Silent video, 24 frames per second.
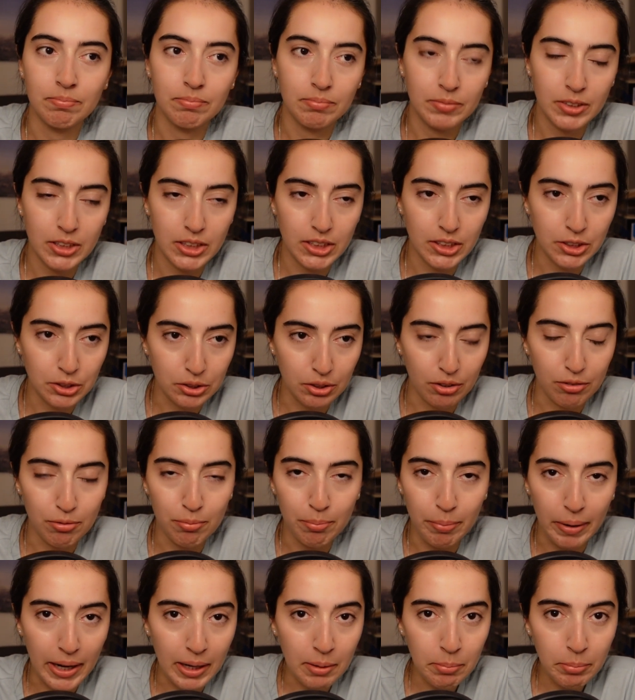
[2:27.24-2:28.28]
sheet
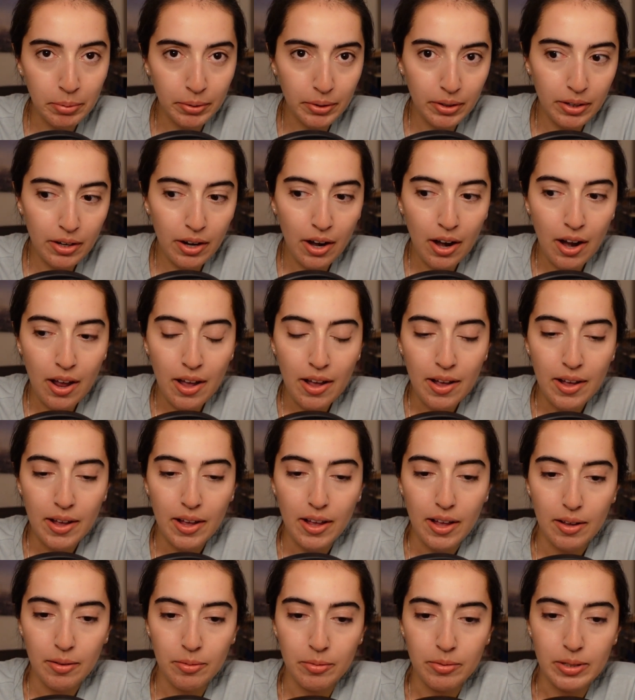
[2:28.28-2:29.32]
of paper
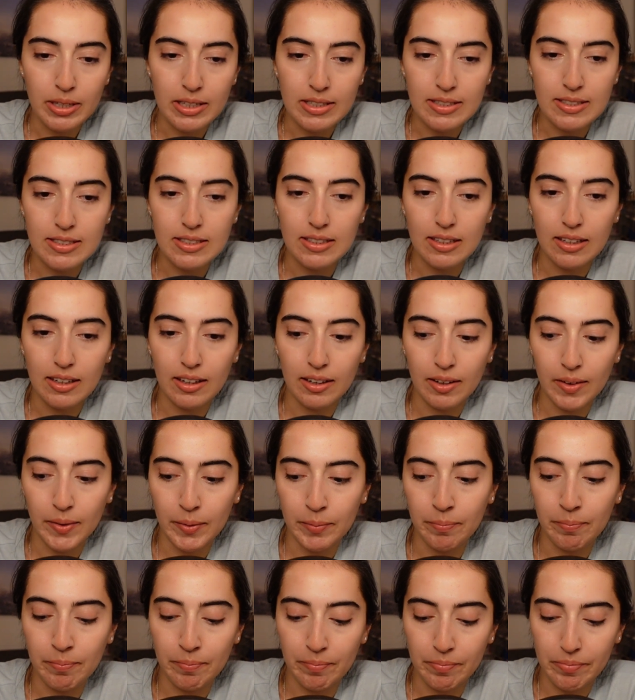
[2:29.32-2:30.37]
with
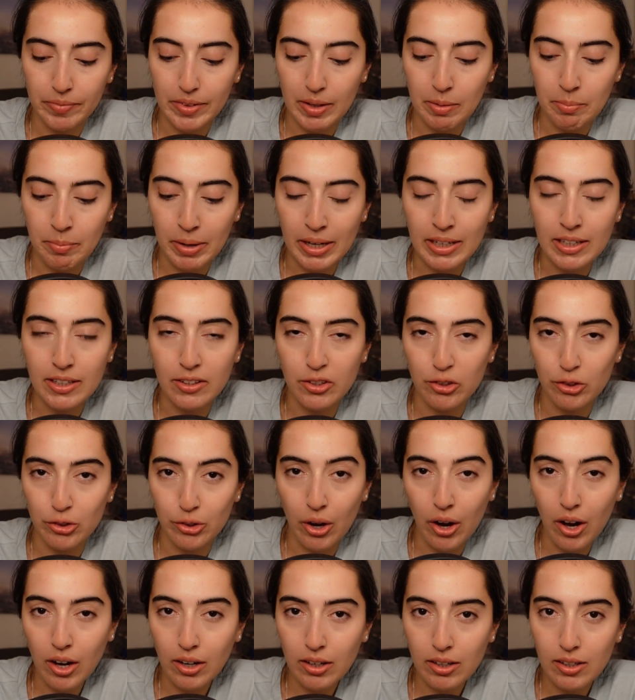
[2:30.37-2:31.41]
many
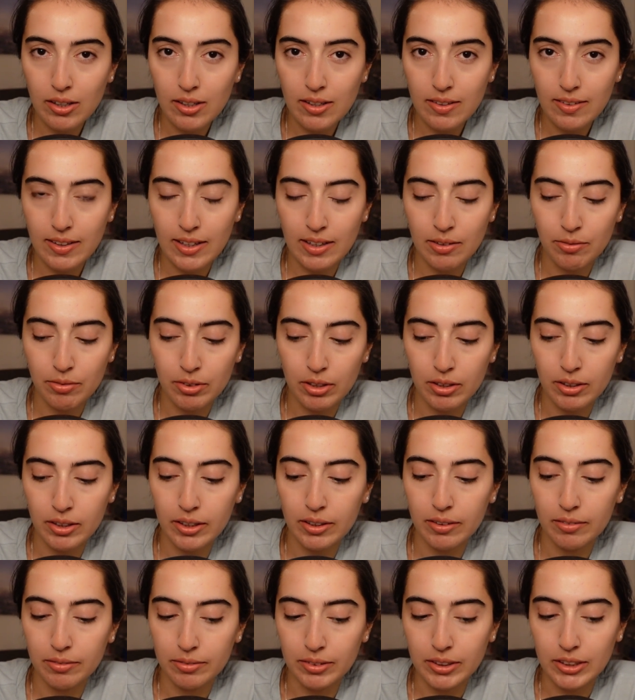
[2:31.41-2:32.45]
circles, and
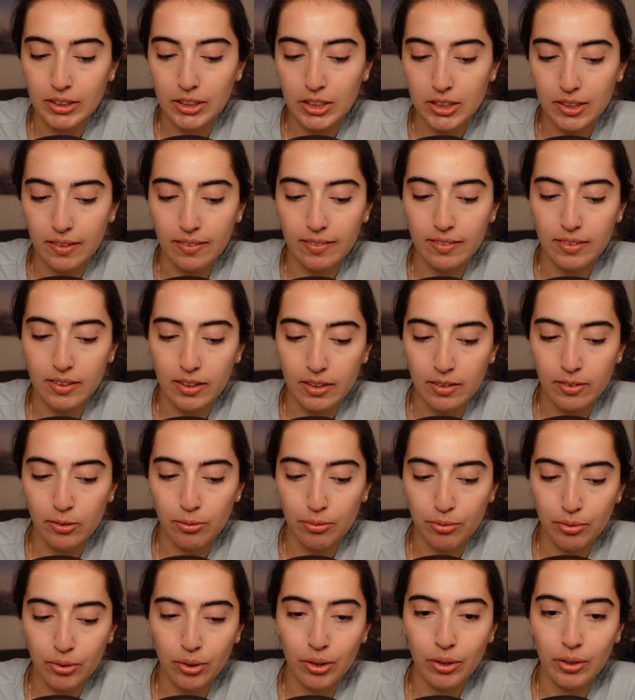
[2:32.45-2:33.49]
we just
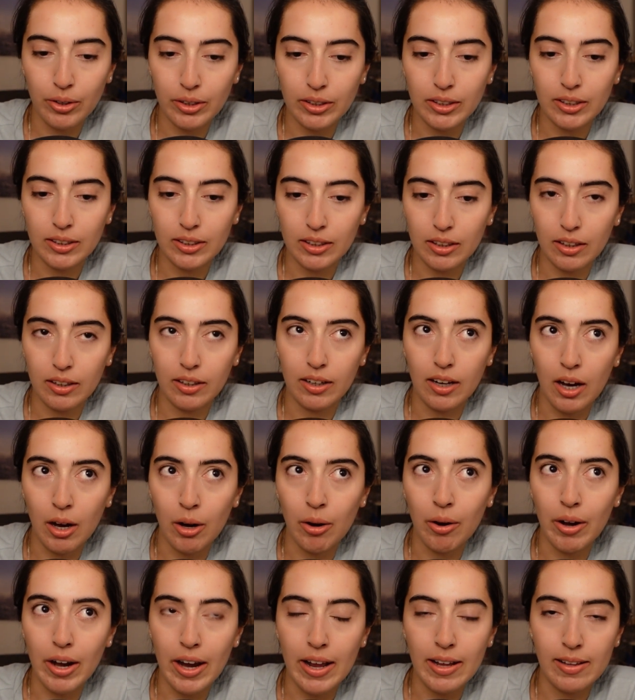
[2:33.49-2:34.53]
transfer
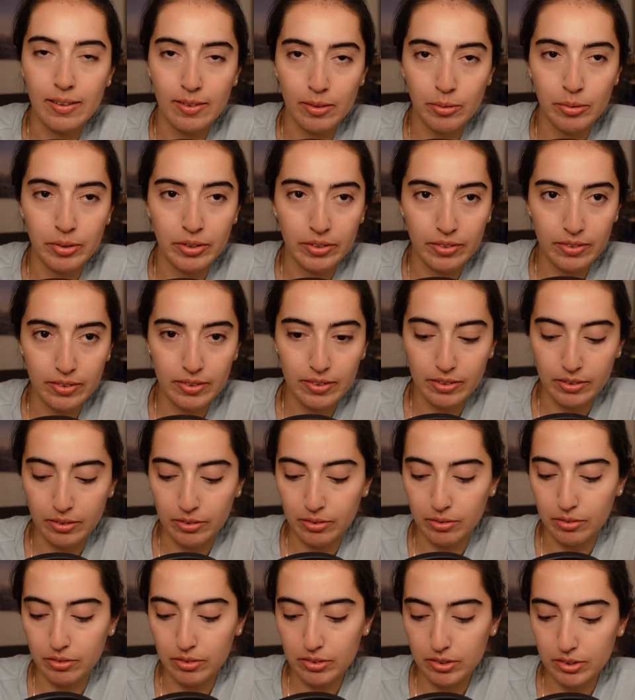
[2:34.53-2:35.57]
our answers
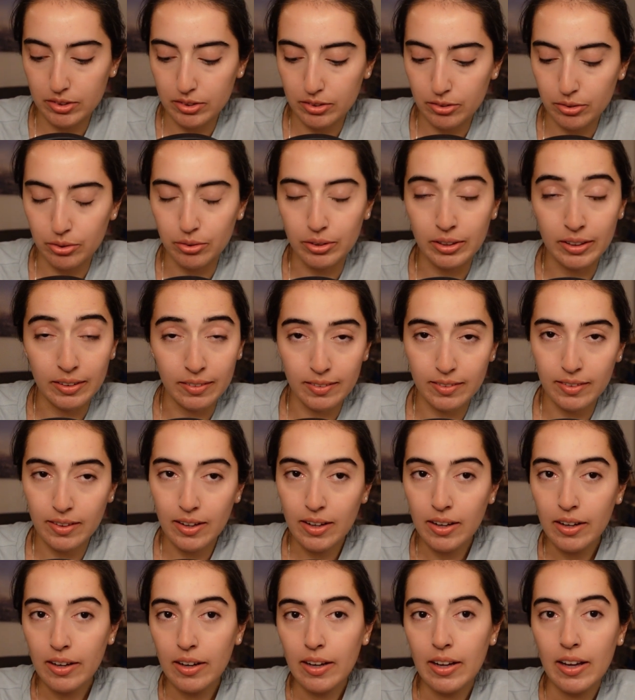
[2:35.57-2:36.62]
to this
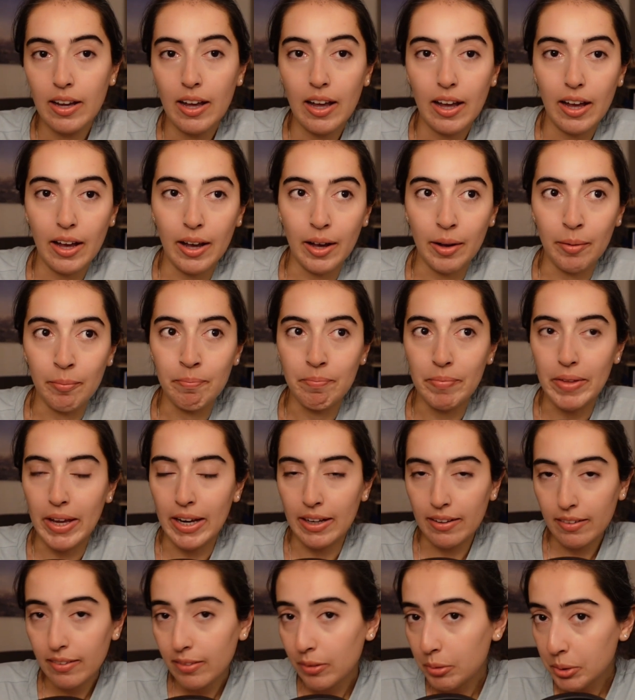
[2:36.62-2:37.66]

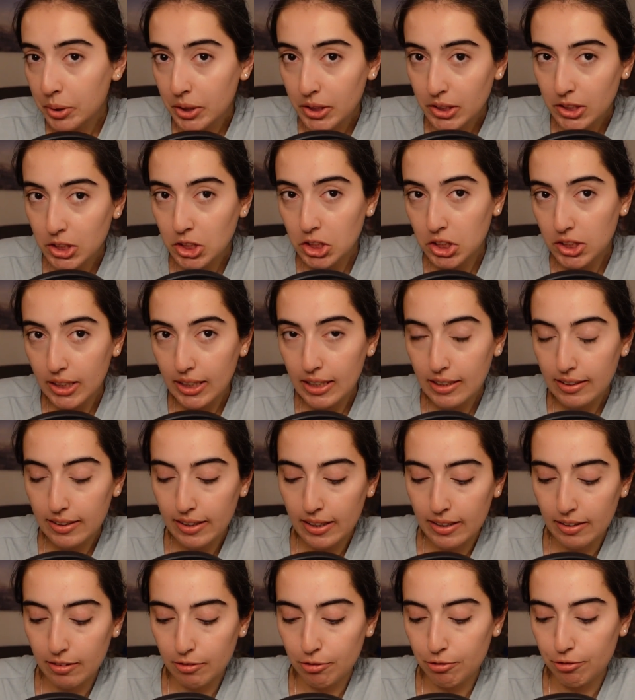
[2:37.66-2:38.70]
answer sheet
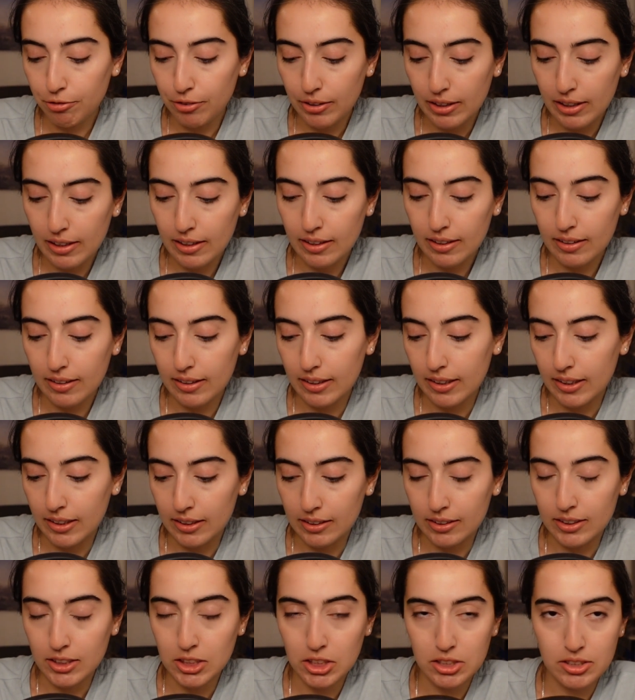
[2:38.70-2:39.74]
and fill
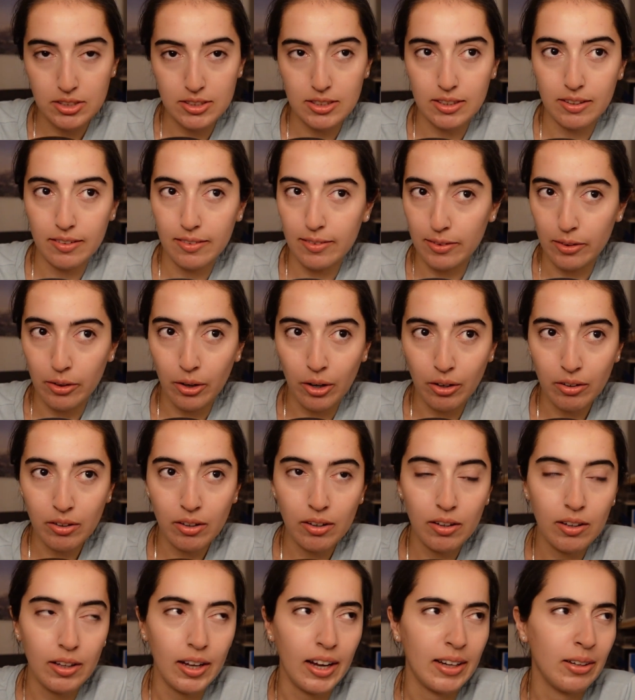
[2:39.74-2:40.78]
each
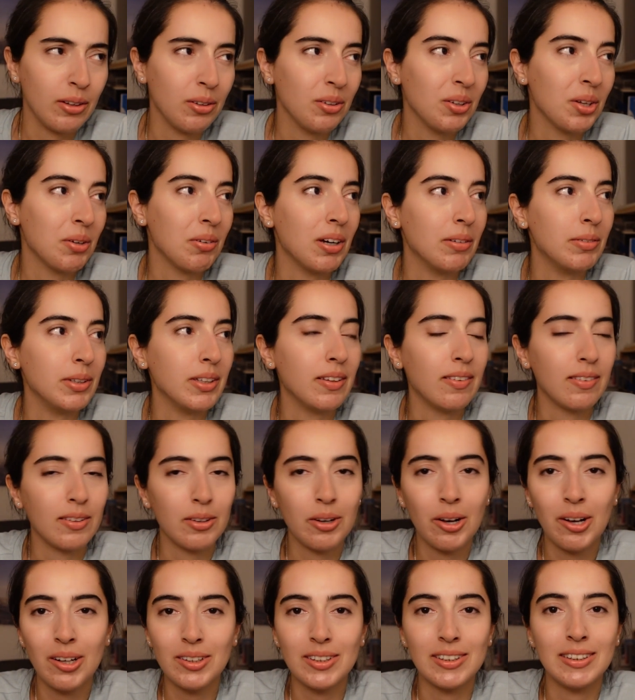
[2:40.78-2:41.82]
circle. I don't know how it's
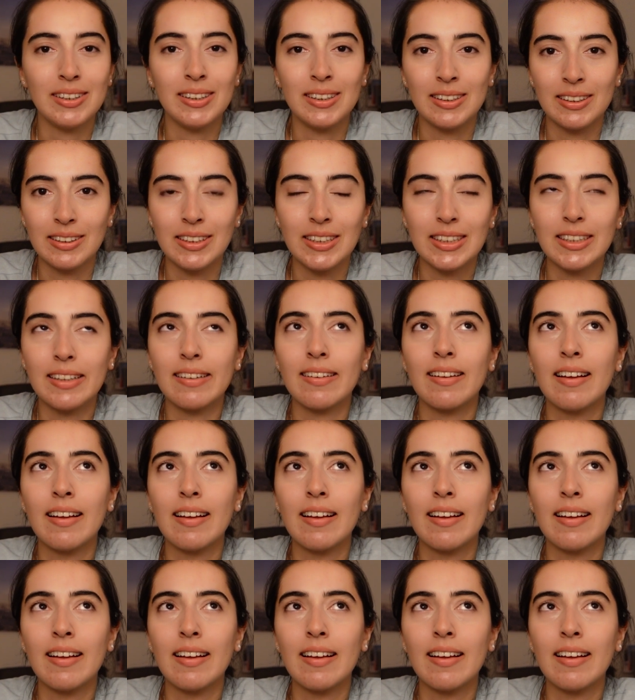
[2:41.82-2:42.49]
called in English.